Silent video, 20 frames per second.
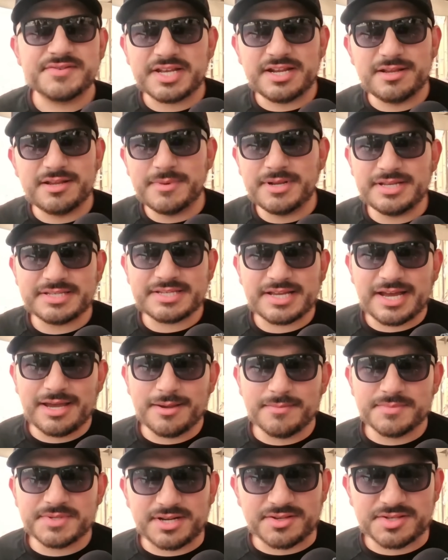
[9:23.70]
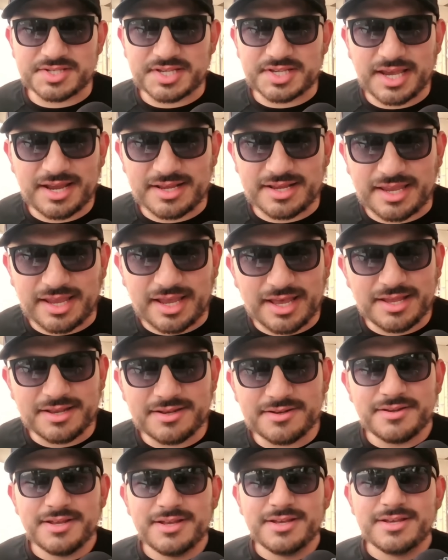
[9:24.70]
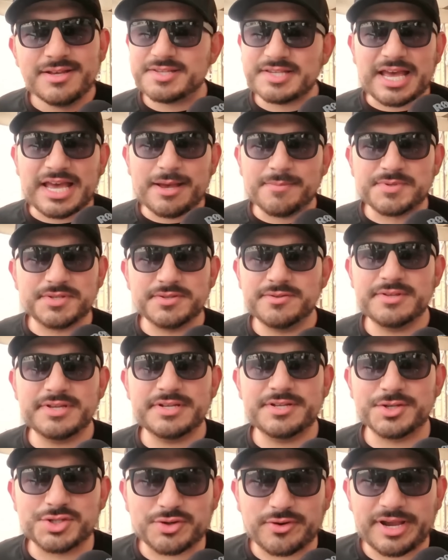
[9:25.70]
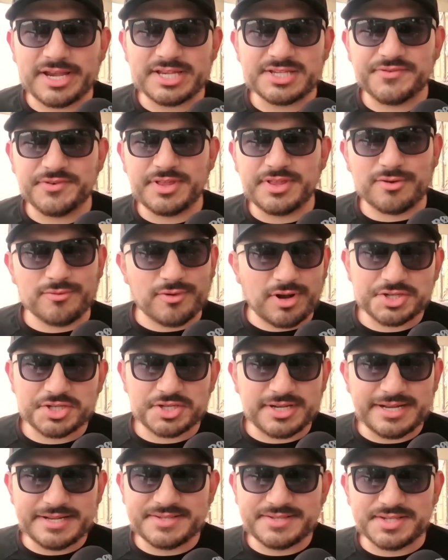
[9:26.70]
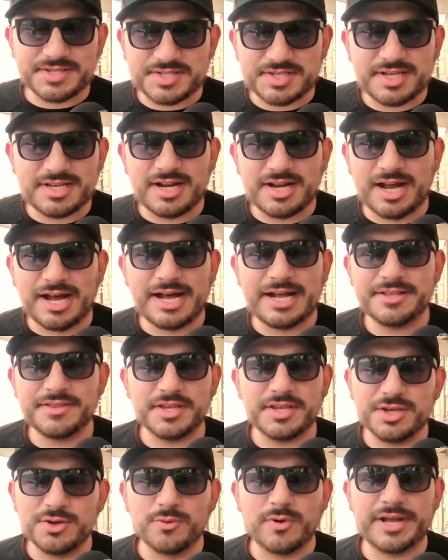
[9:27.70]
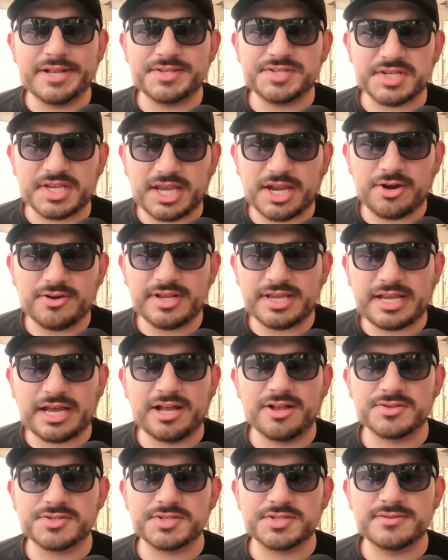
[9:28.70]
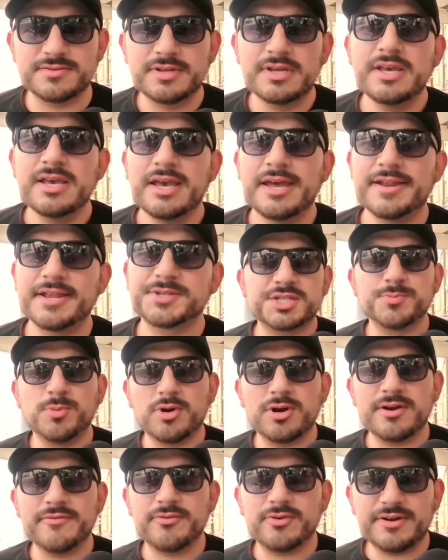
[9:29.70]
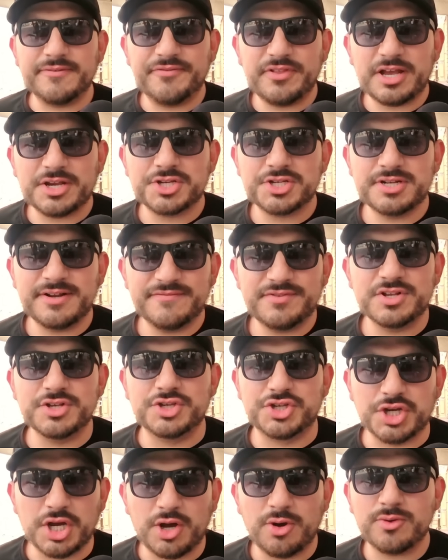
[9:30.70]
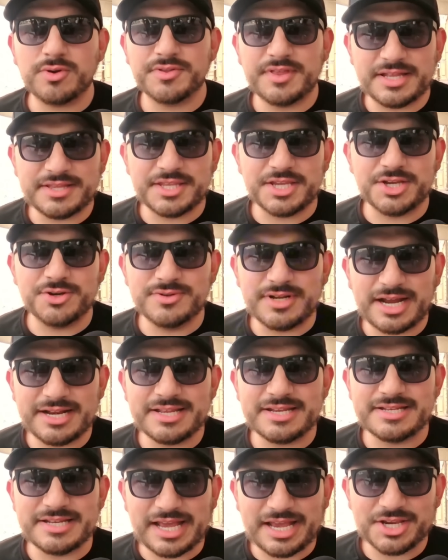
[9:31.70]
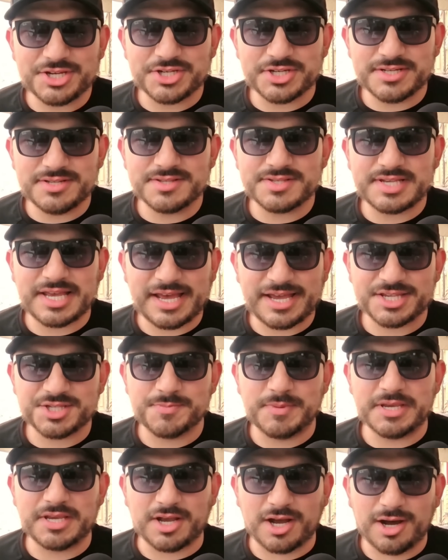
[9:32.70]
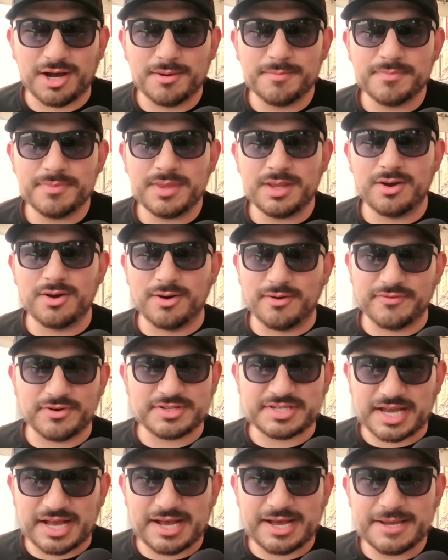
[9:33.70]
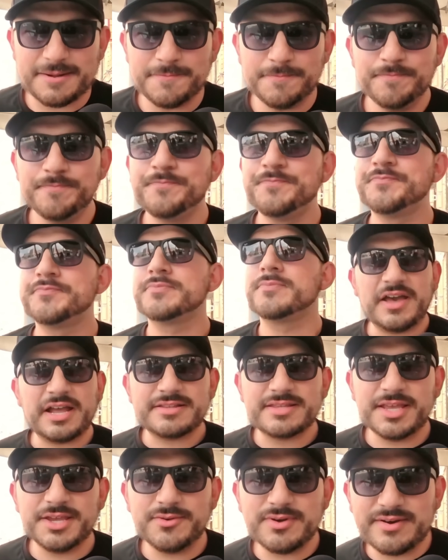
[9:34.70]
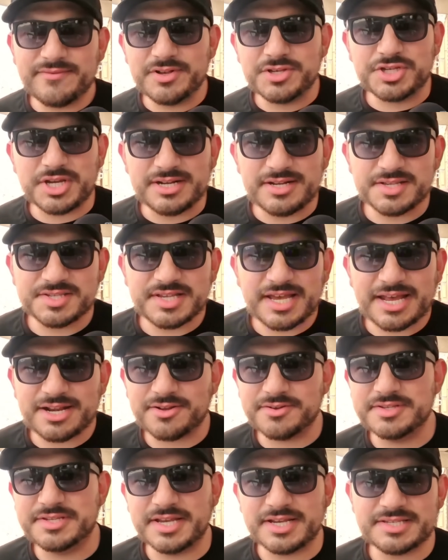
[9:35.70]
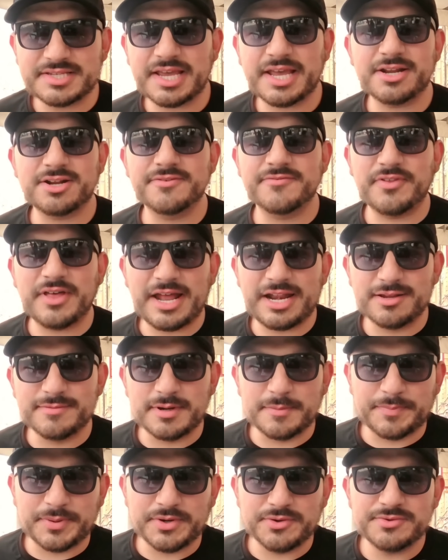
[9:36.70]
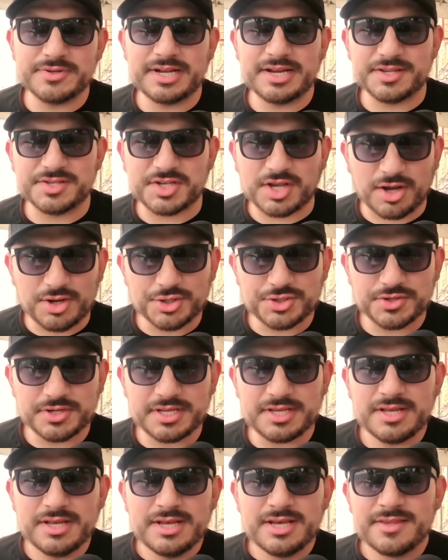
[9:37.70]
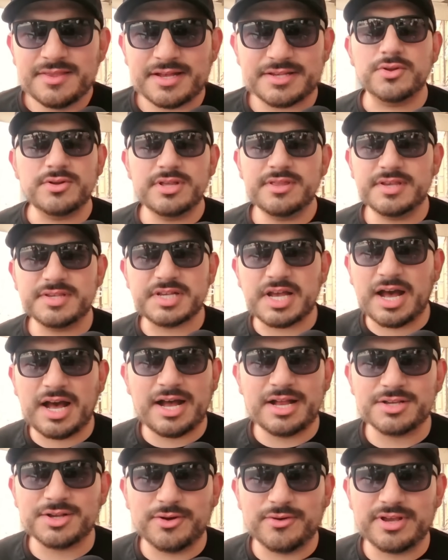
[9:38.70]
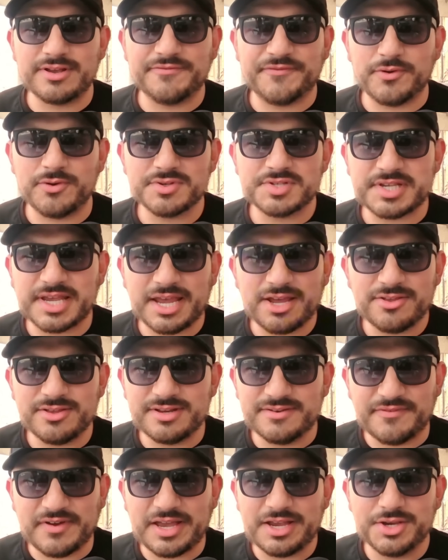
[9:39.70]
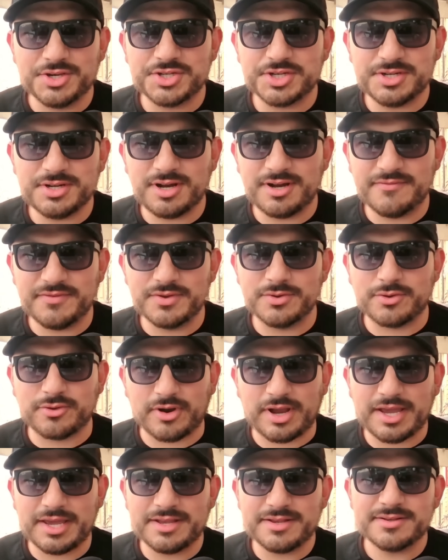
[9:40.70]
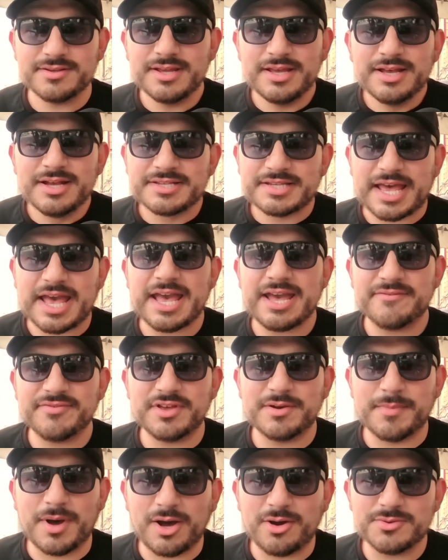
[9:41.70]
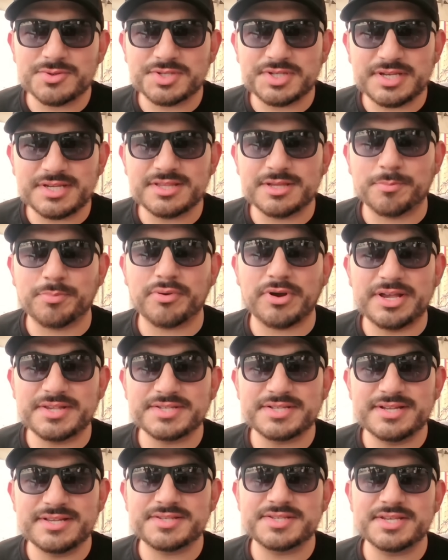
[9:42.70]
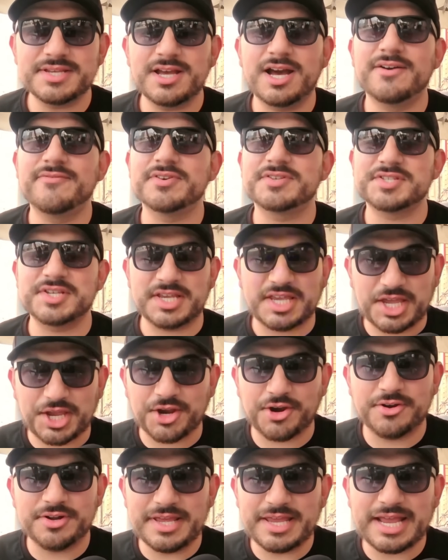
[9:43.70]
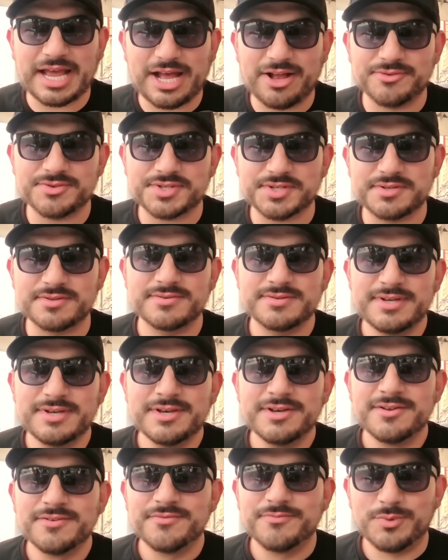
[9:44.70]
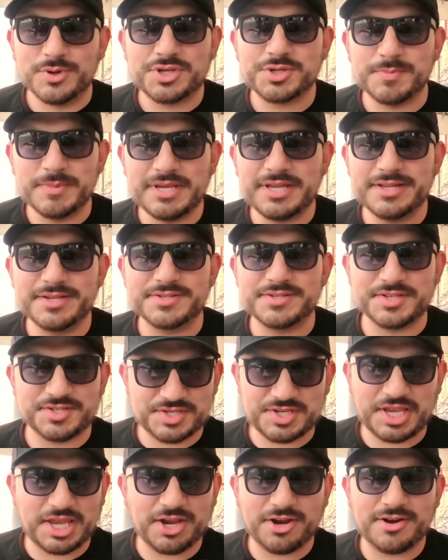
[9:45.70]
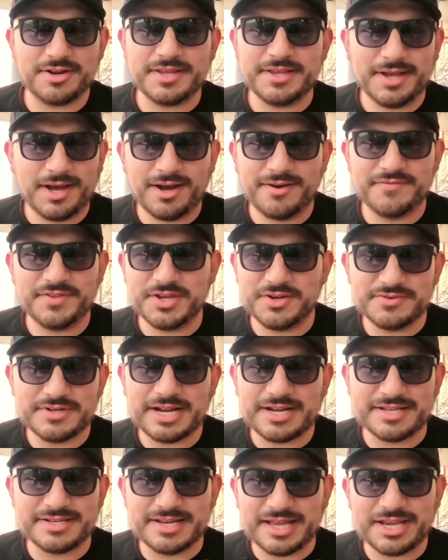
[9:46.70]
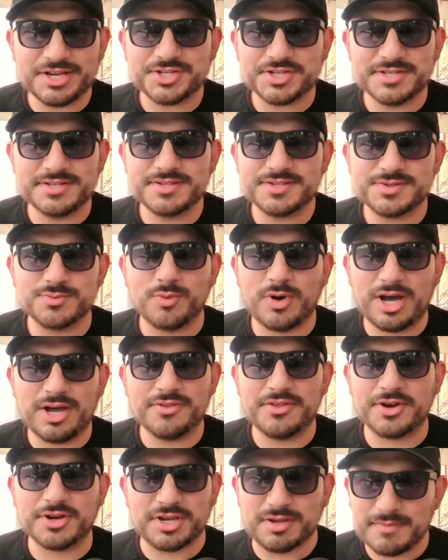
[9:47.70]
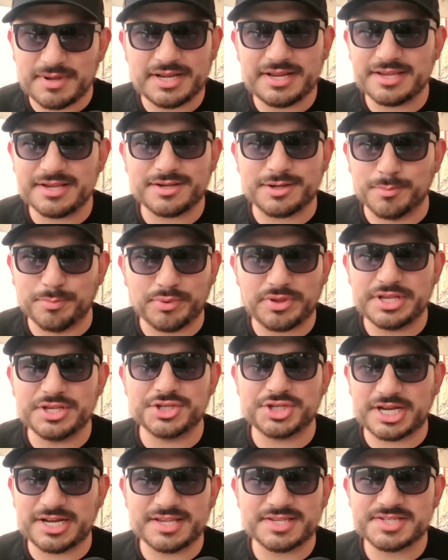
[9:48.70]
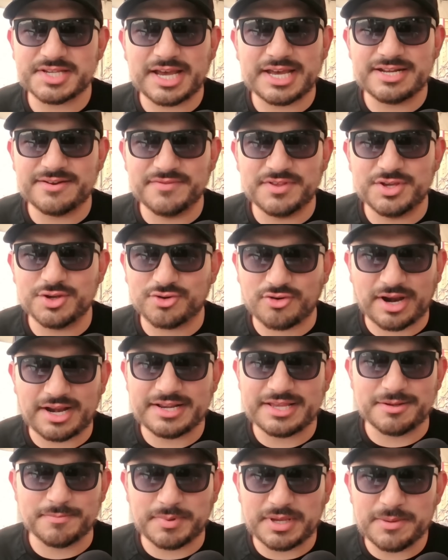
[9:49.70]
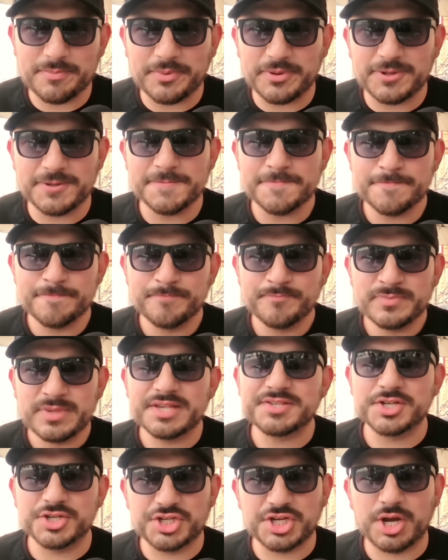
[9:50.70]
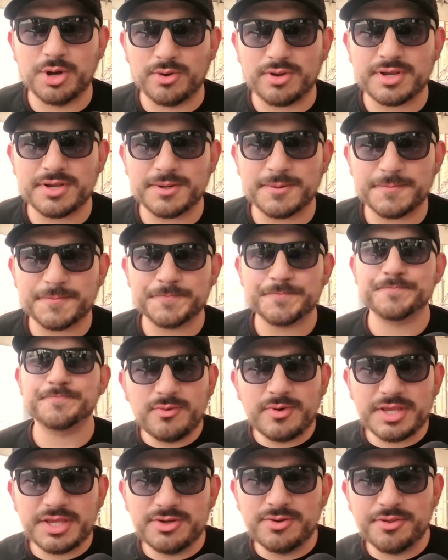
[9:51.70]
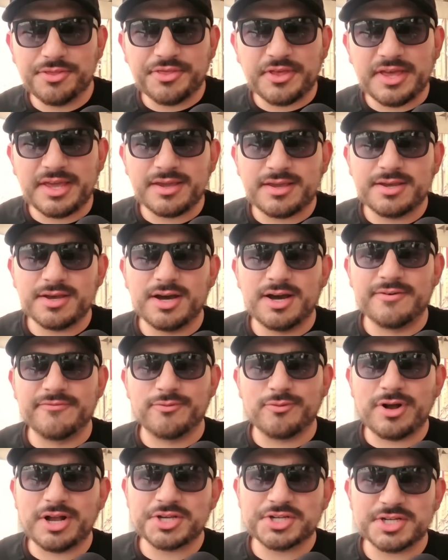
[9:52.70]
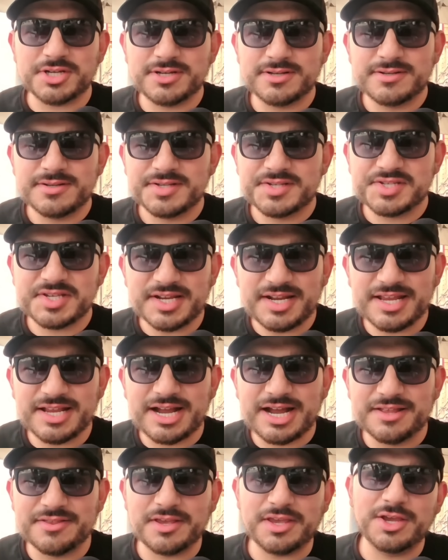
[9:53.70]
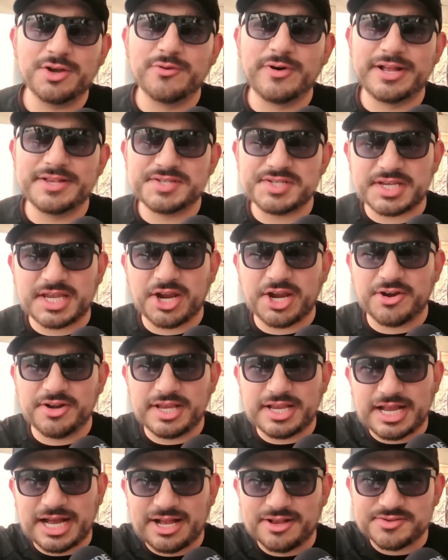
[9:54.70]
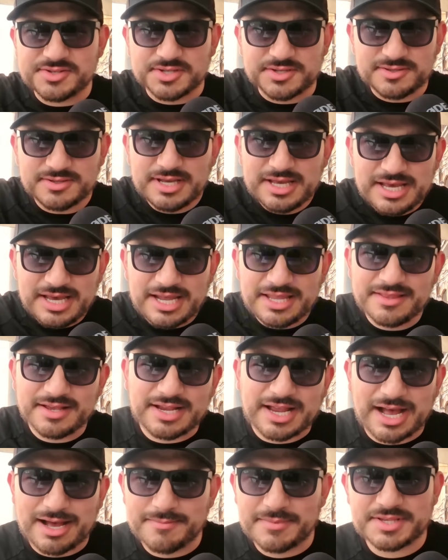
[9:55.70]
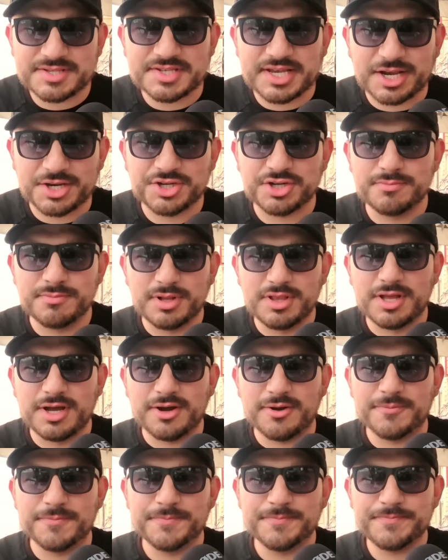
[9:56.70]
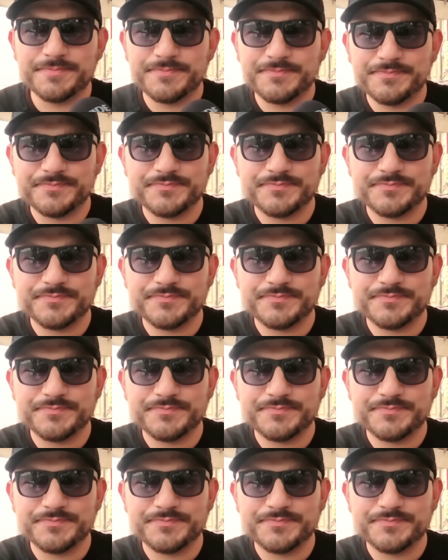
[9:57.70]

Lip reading: I've said it many times and I'll say it again. It's absolutely disgraceful that Russia gets to sit on the UN Security Council. And it's more of a reflection of the joke that the United Nations has become over time. The fact that you have a genocidal dictator, Vladimir Putin, and his country, including this ongoing full-scale invasion of Ukraine, to have them hosting the presidency of a Security Council, which means the security of the United Nations while they're committing complete genocide of the Ukrainian people, is a joke. Let me know what you think of Russia sitting on the UN Security Council in the comment section below.